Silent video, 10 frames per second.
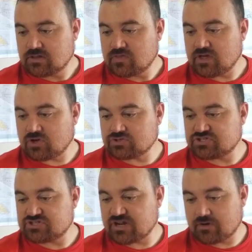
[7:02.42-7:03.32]
the
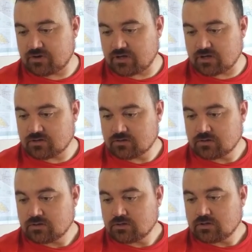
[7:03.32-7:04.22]
Austeria,
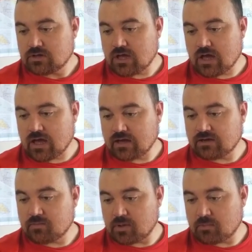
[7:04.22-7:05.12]

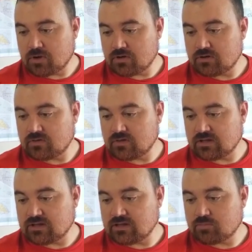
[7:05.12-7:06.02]
Agamemnon, the
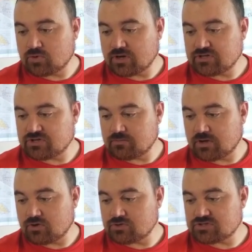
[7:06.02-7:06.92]
Liberation
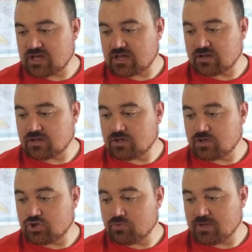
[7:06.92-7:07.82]
Bearers, and
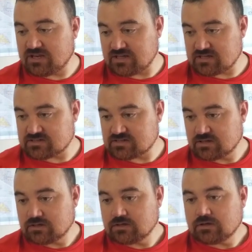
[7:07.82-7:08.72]
Eumendes.
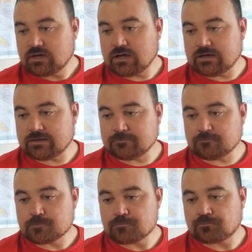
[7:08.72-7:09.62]

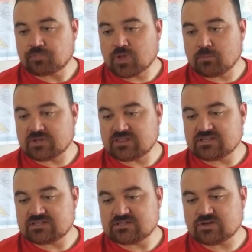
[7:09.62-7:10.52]
But
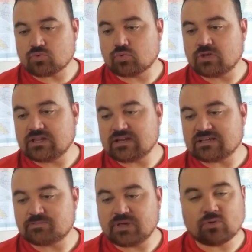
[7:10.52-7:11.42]
this is a really
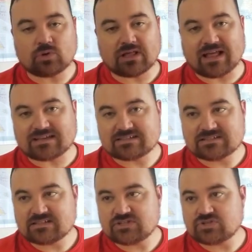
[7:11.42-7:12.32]
nice Penguin
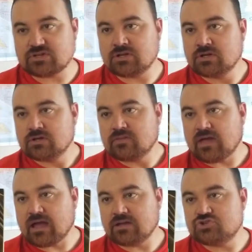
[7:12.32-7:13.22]
Classics edition.
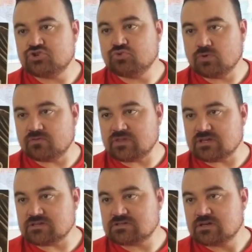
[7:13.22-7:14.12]
They had two of
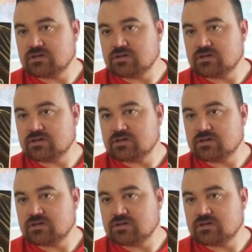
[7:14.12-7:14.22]
these.